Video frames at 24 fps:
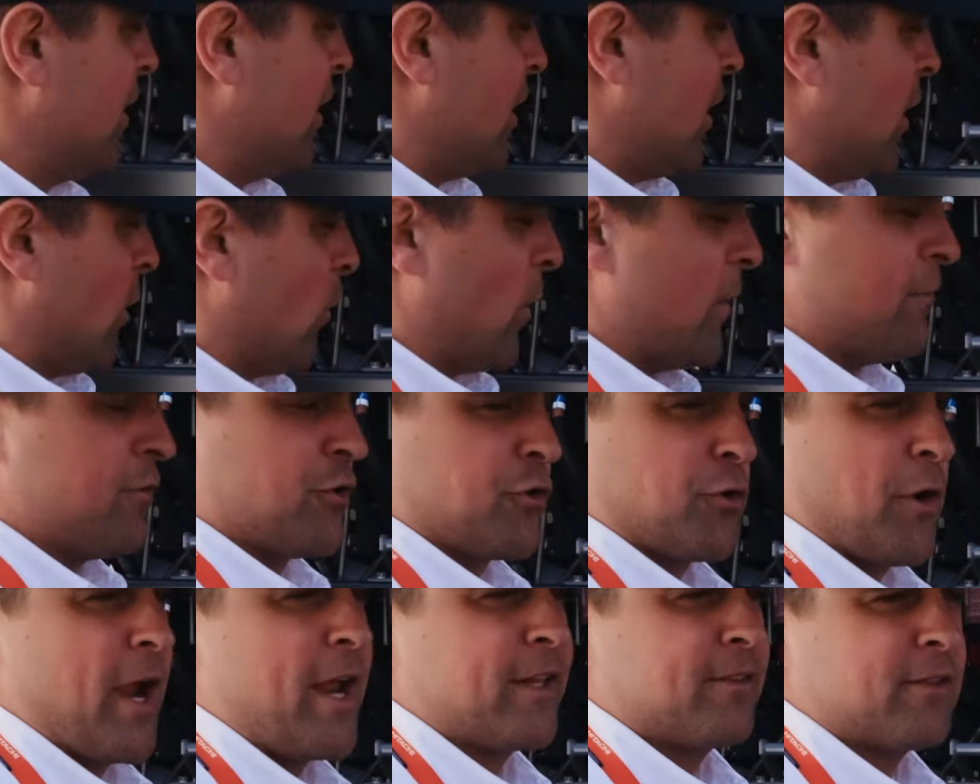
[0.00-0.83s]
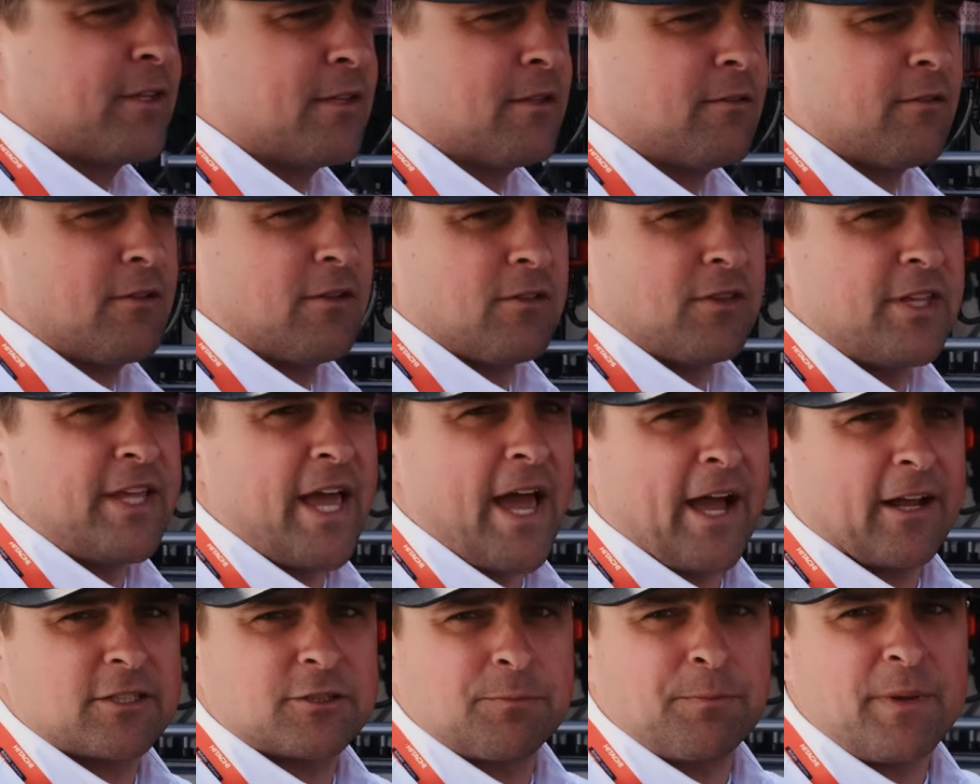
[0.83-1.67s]
We've strengthened the
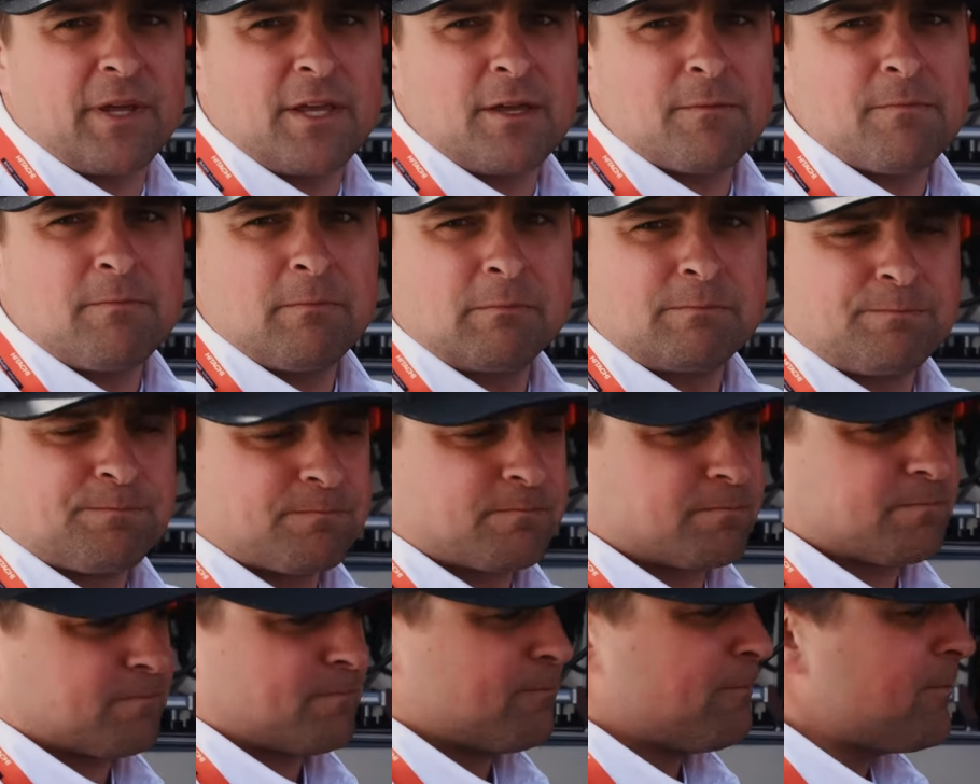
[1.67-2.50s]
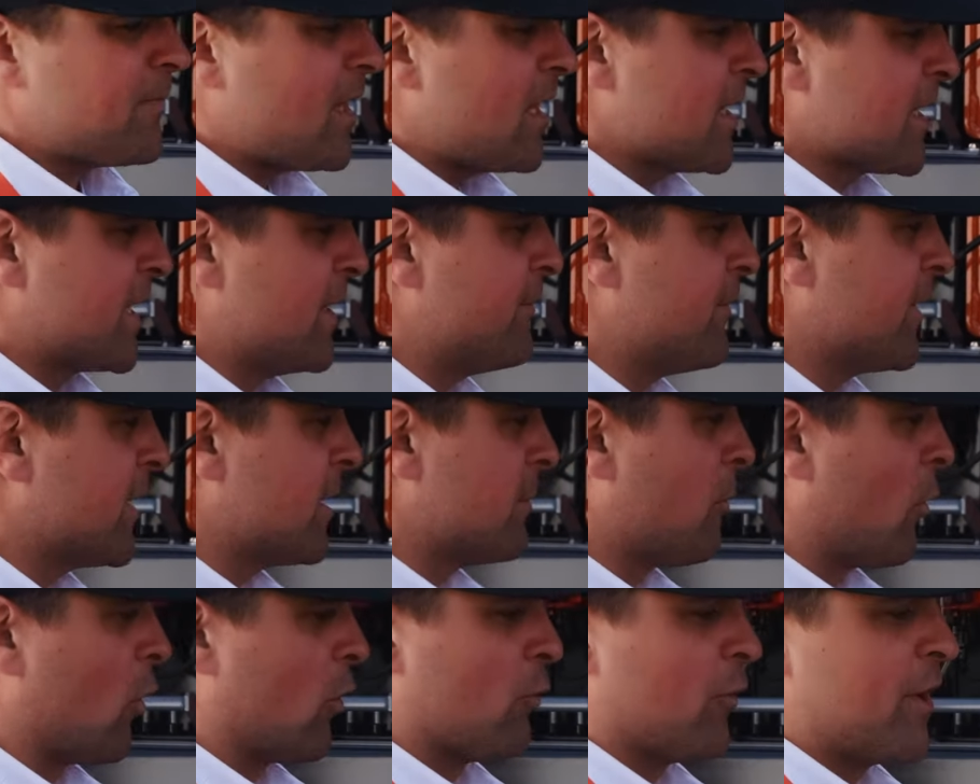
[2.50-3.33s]
X-beam, giving it a
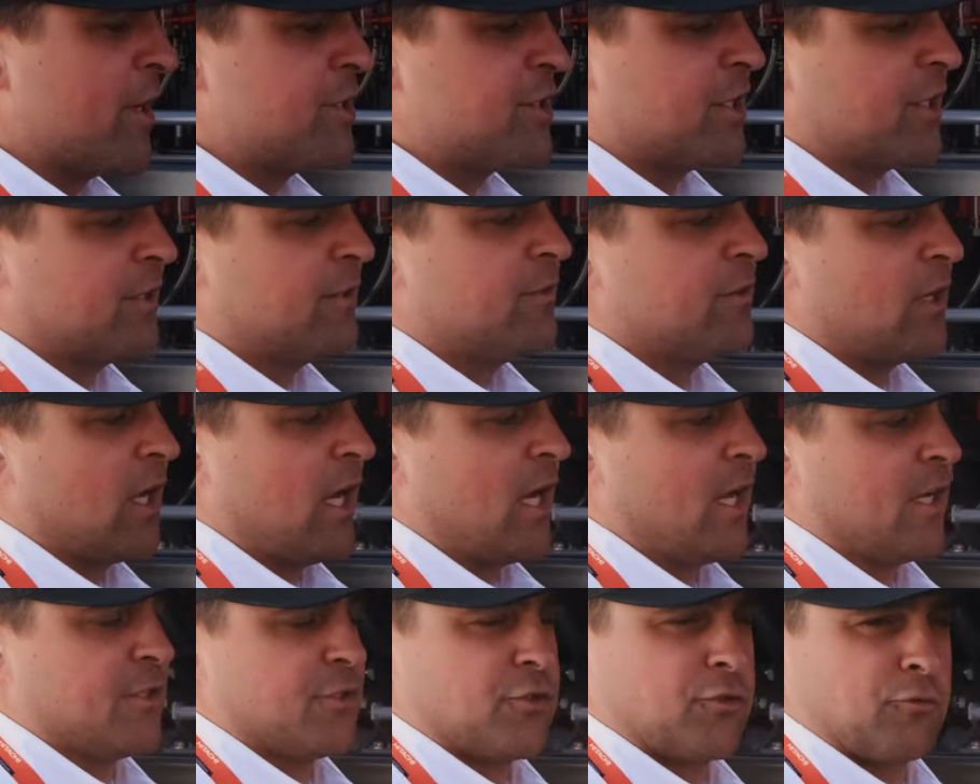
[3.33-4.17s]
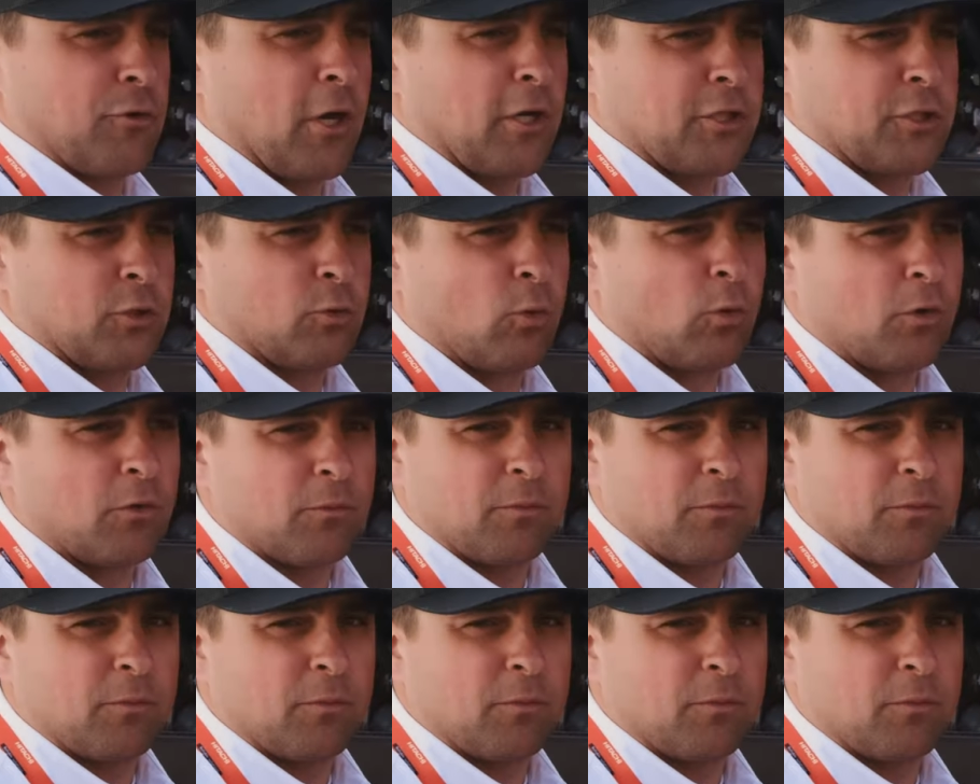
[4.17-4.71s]
more rigid structural